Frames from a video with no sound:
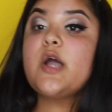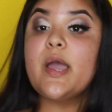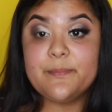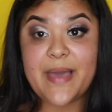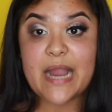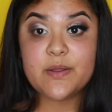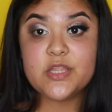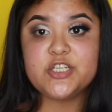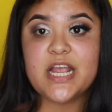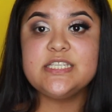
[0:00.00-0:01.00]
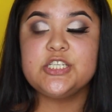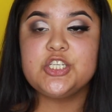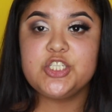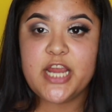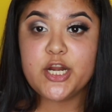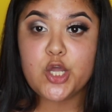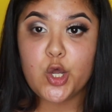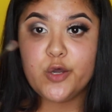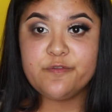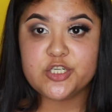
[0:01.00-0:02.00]
Going back with the transition shade,
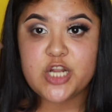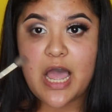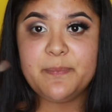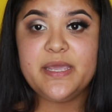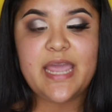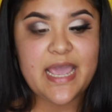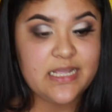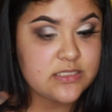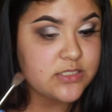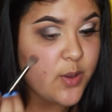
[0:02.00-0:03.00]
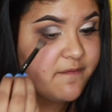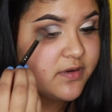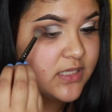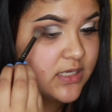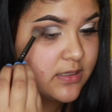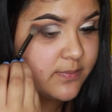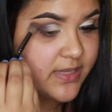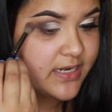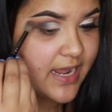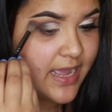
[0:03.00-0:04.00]
go over top it and so everything can
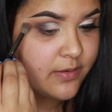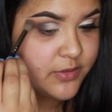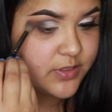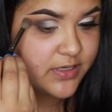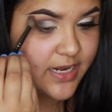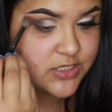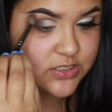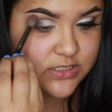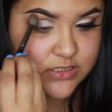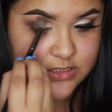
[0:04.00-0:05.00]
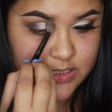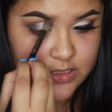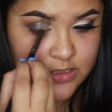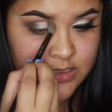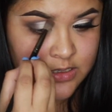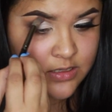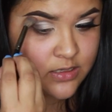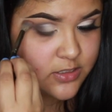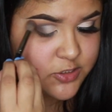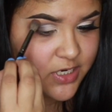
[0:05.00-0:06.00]
blend out and you can actually see
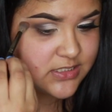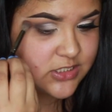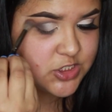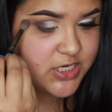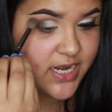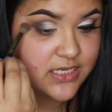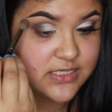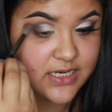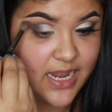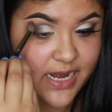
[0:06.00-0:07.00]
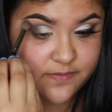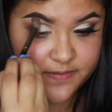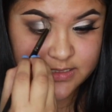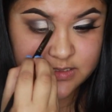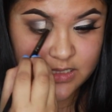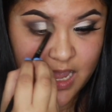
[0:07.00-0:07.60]
the transition shade because it kind of gets